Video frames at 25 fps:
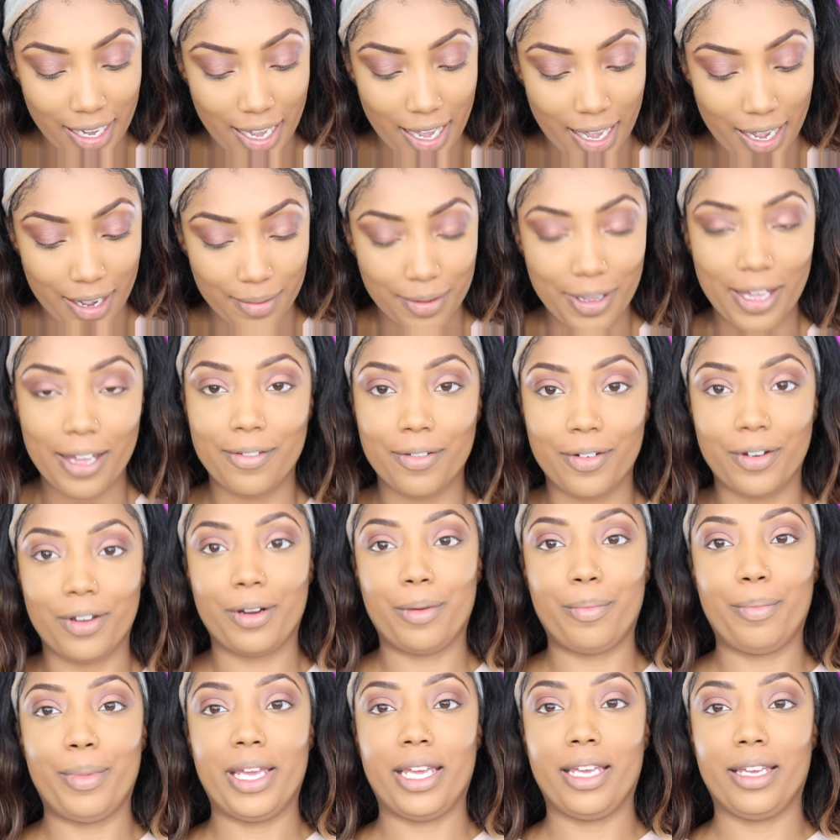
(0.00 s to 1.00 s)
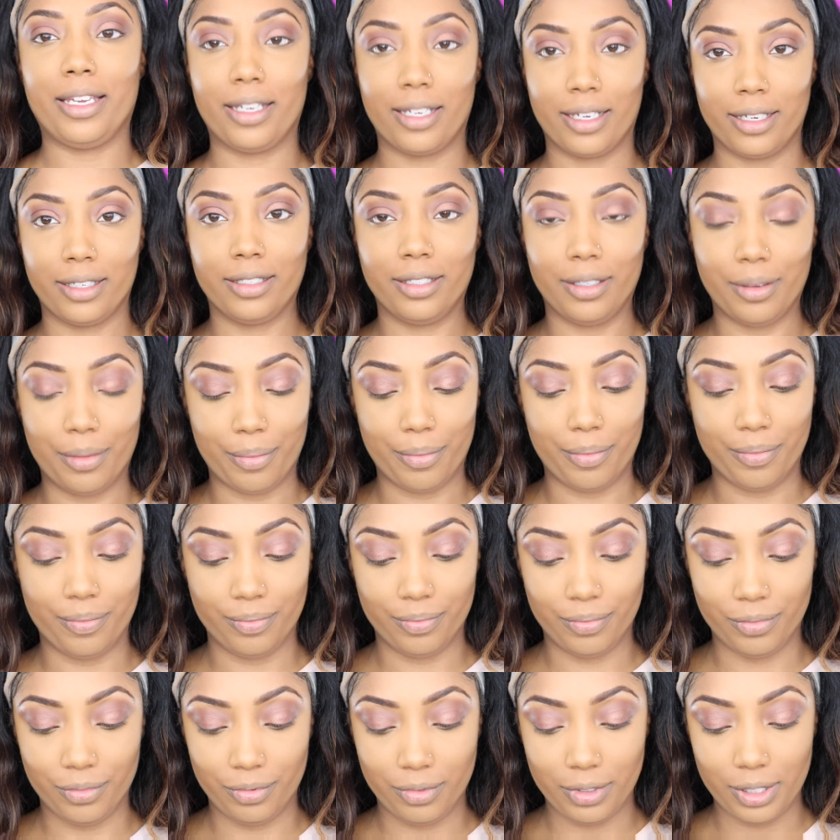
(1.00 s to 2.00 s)
I have on a pink
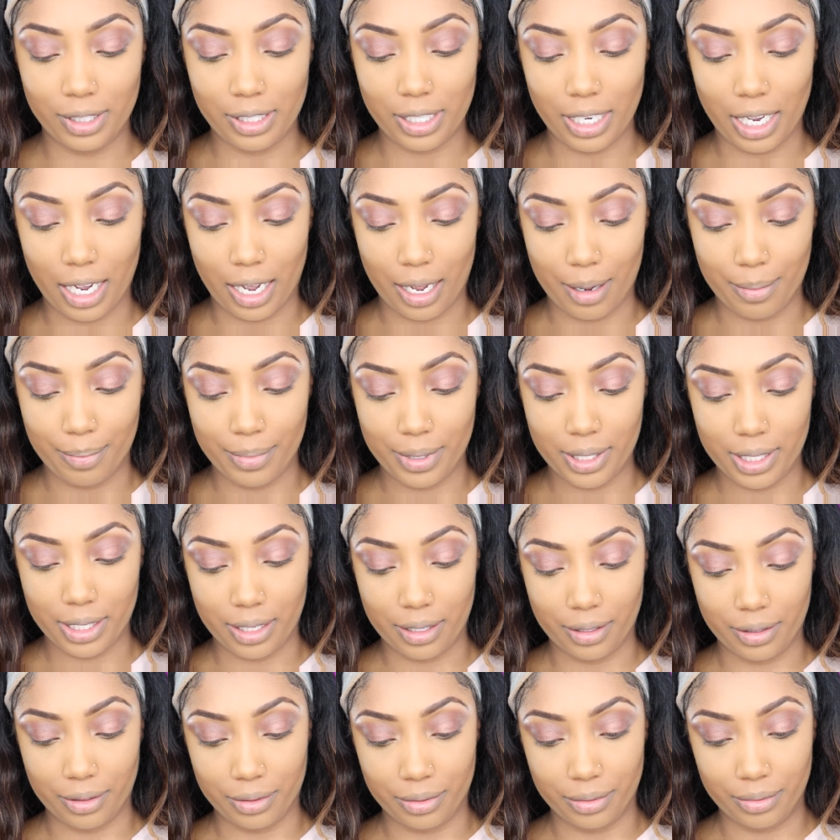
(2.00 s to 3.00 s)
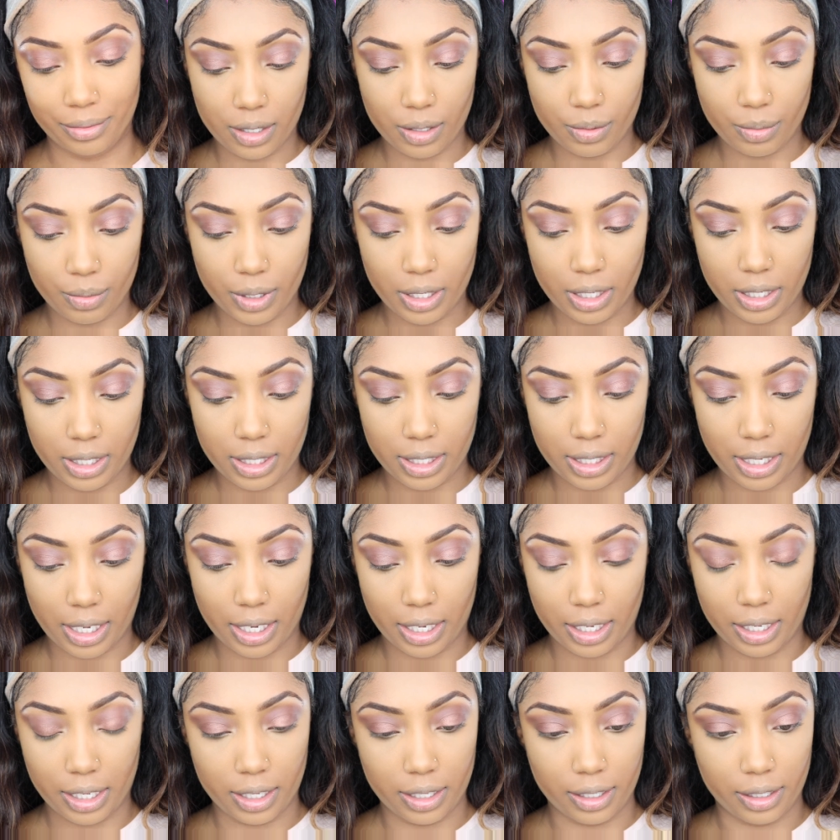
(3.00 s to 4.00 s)
top, so this one is
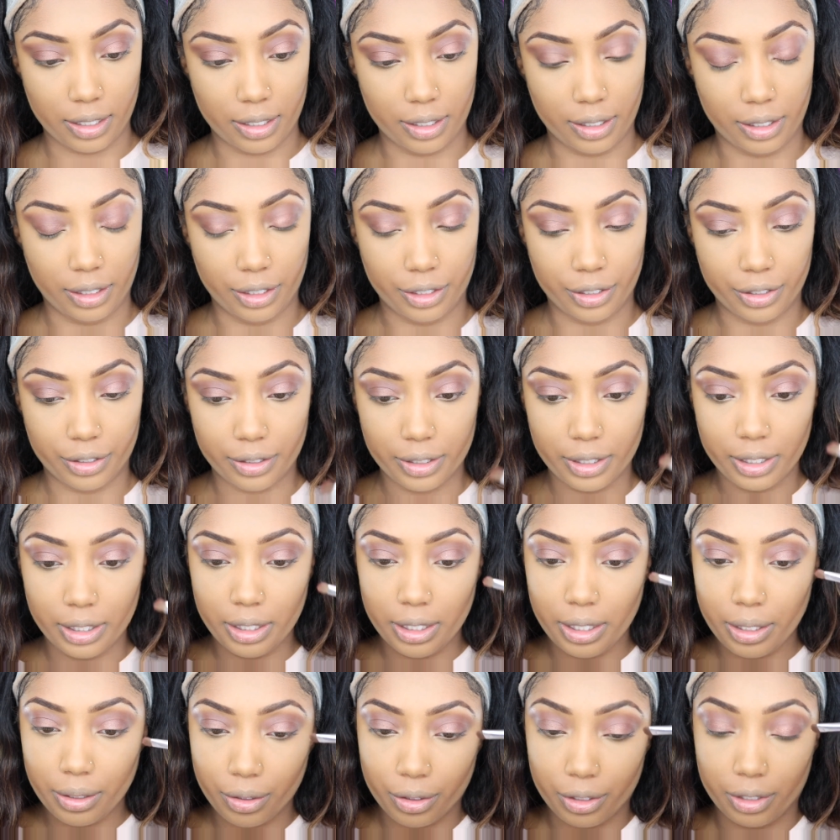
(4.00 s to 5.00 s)
like glitter.